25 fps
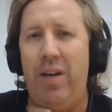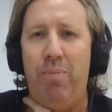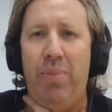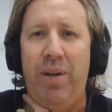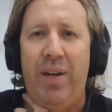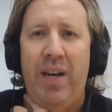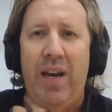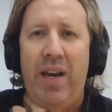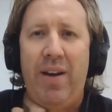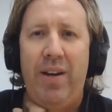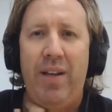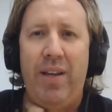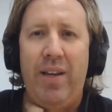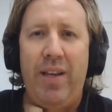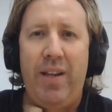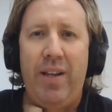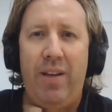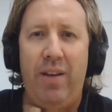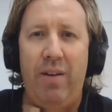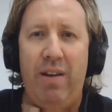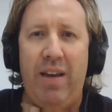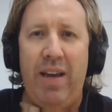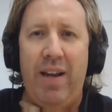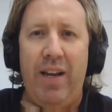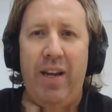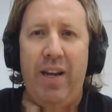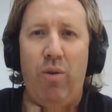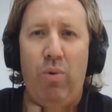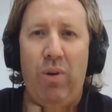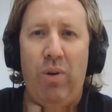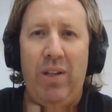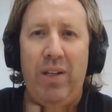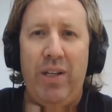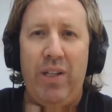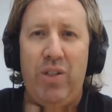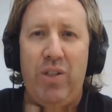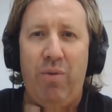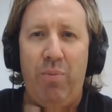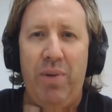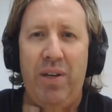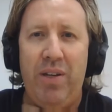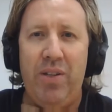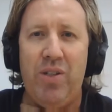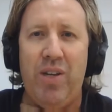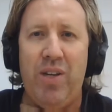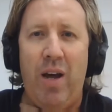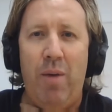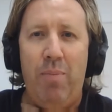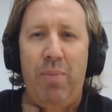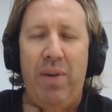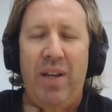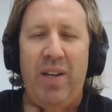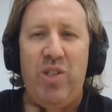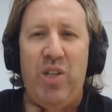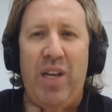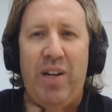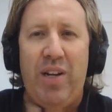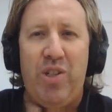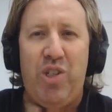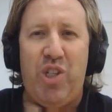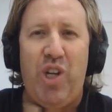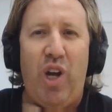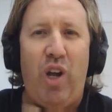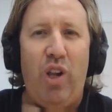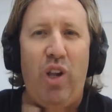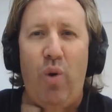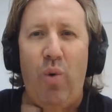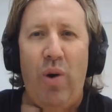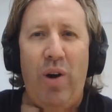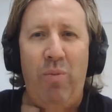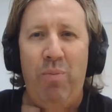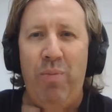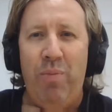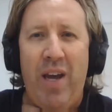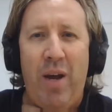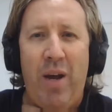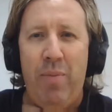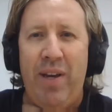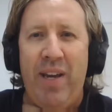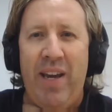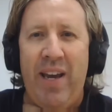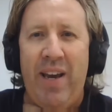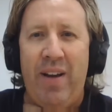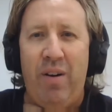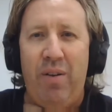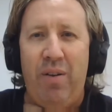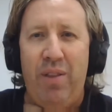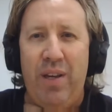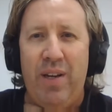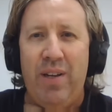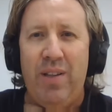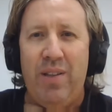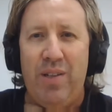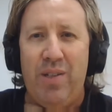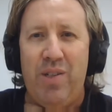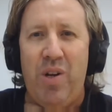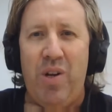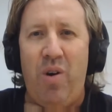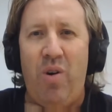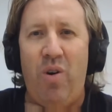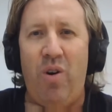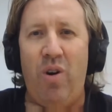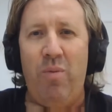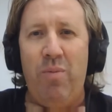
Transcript: Being able to getting a release from his company because he had a solo album coming out, I think, at the time.